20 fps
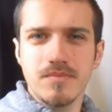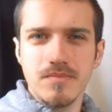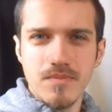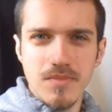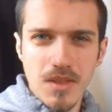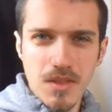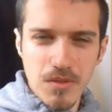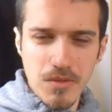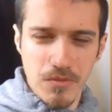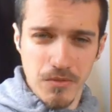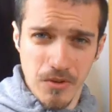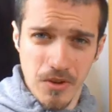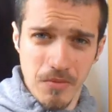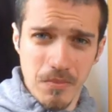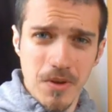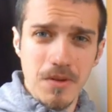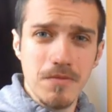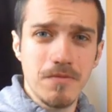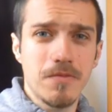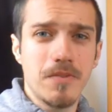three of my
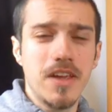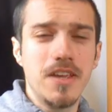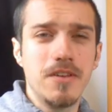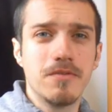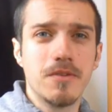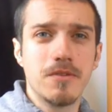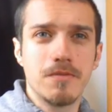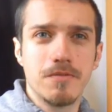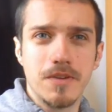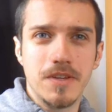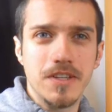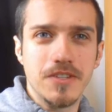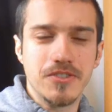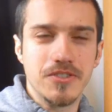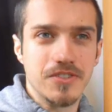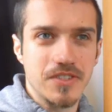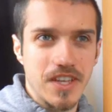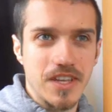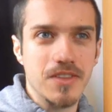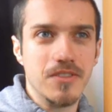favourite features
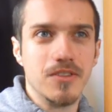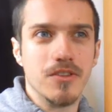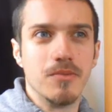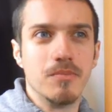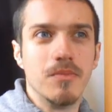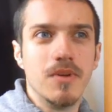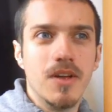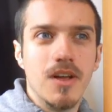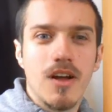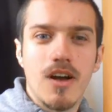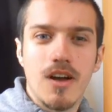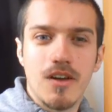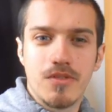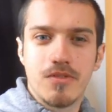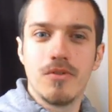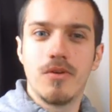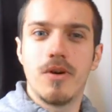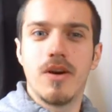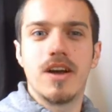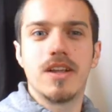in them I
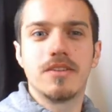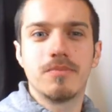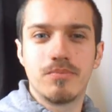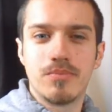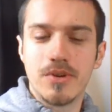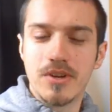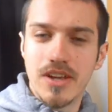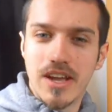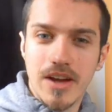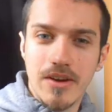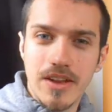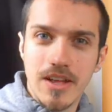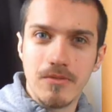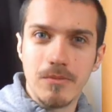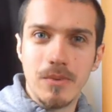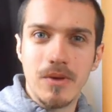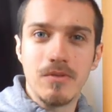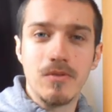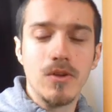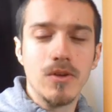thought I'd bring out and have a
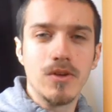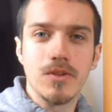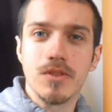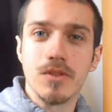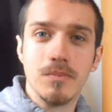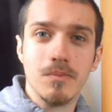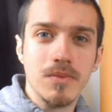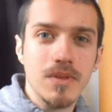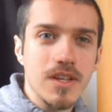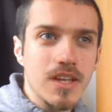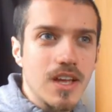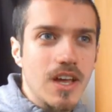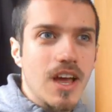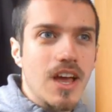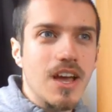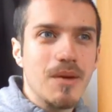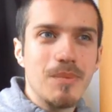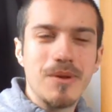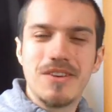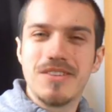bit of a look at them,
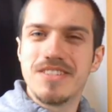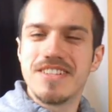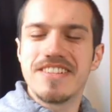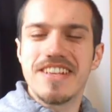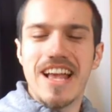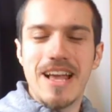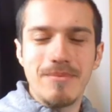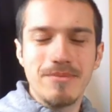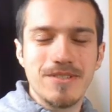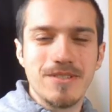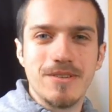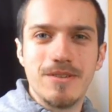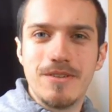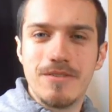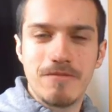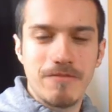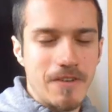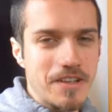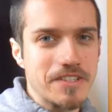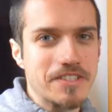because it's absolutely
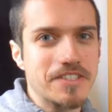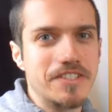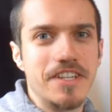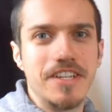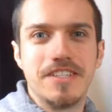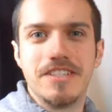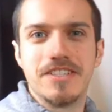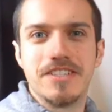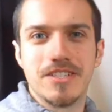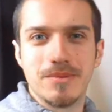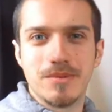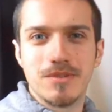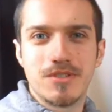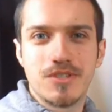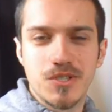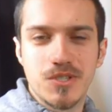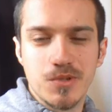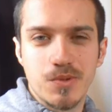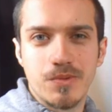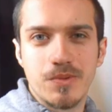fascinating some of the
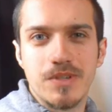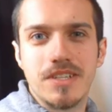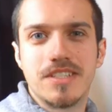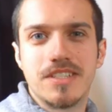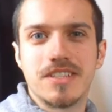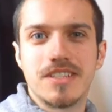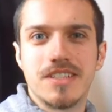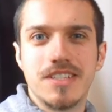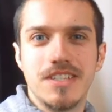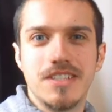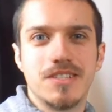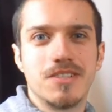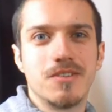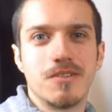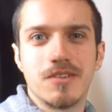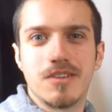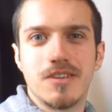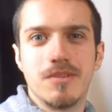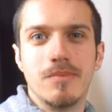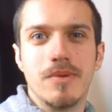stories these
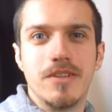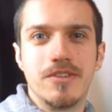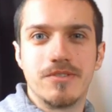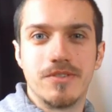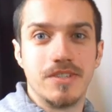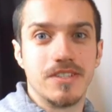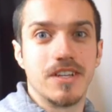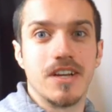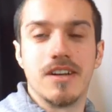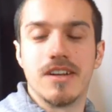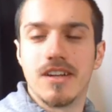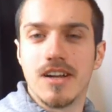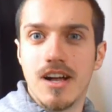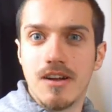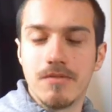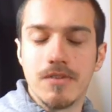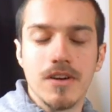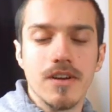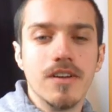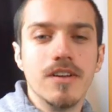documentaries
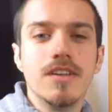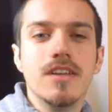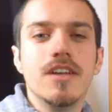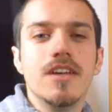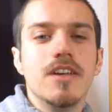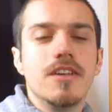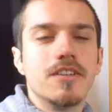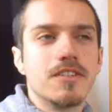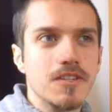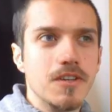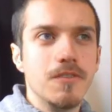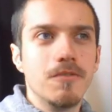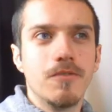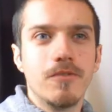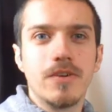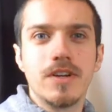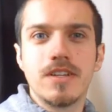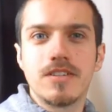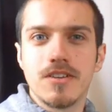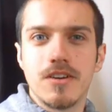uncover. So, for
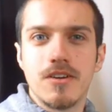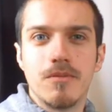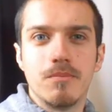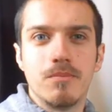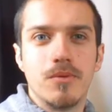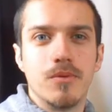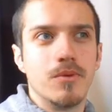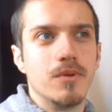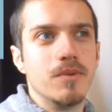example,